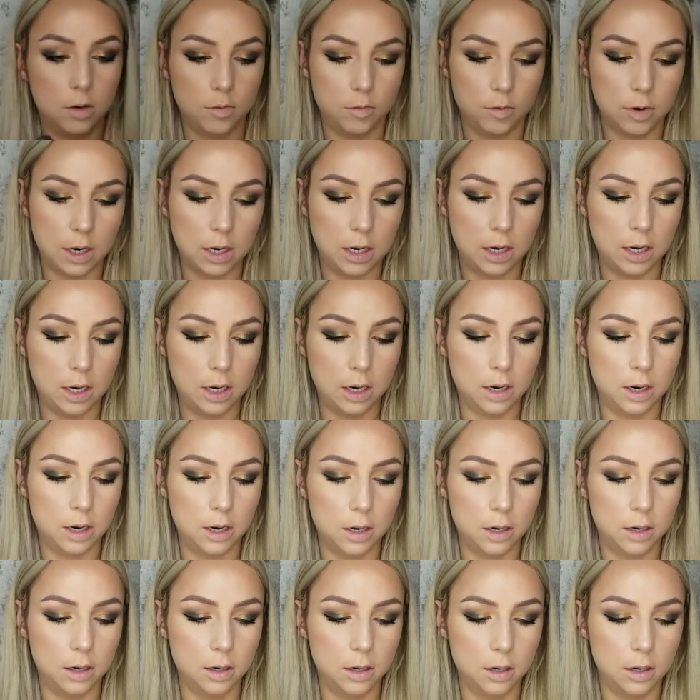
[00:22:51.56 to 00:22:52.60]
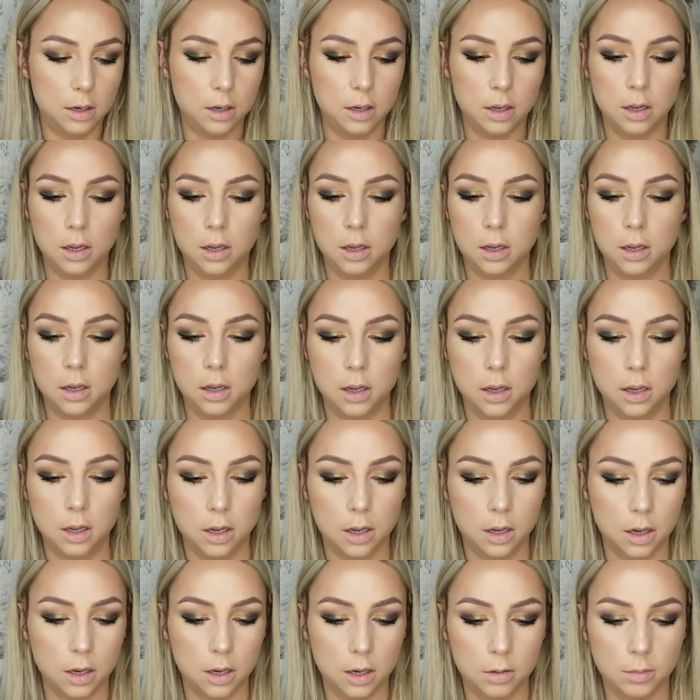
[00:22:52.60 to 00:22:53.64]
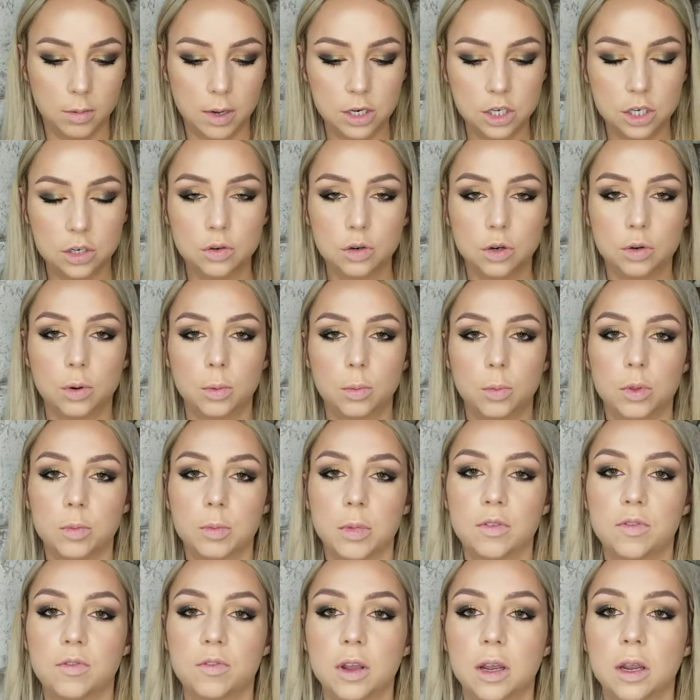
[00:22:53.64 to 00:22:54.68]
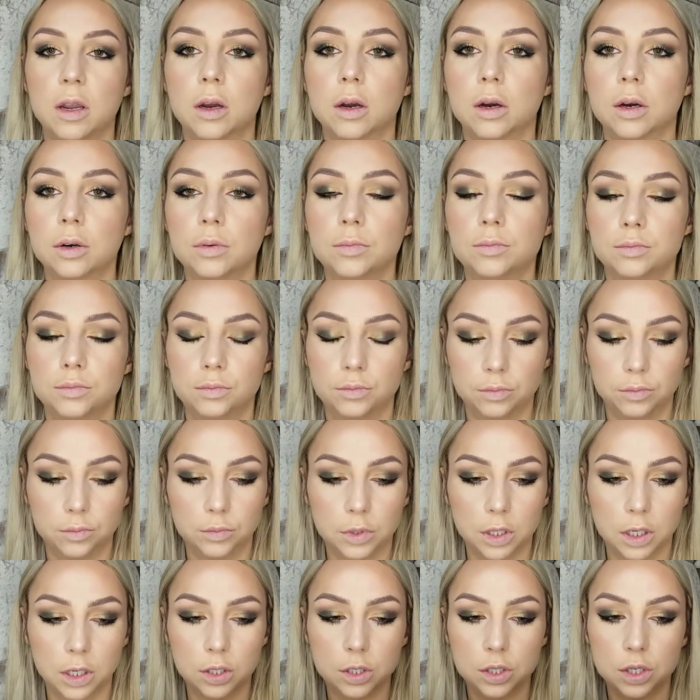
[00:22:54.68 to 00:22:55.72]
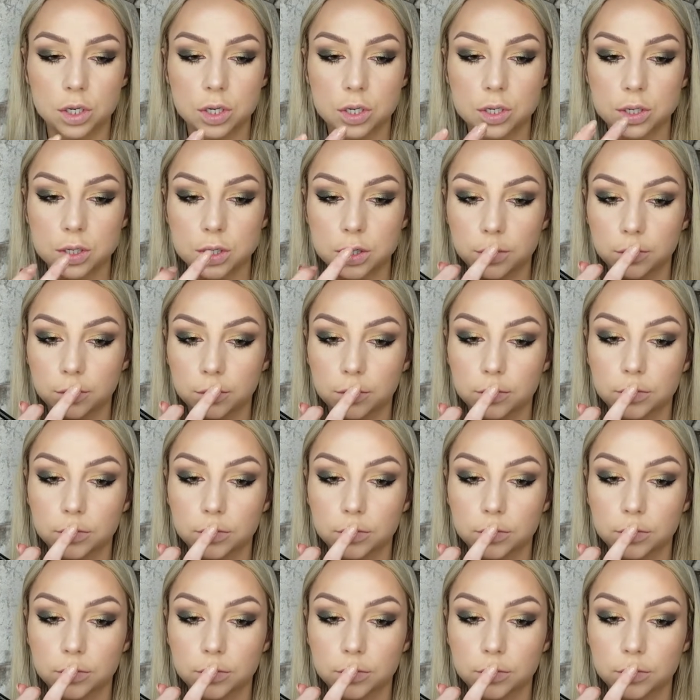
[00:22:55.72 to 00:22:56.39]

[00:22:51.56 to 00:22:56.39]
right here. I'm actually going to go in with my finger and just,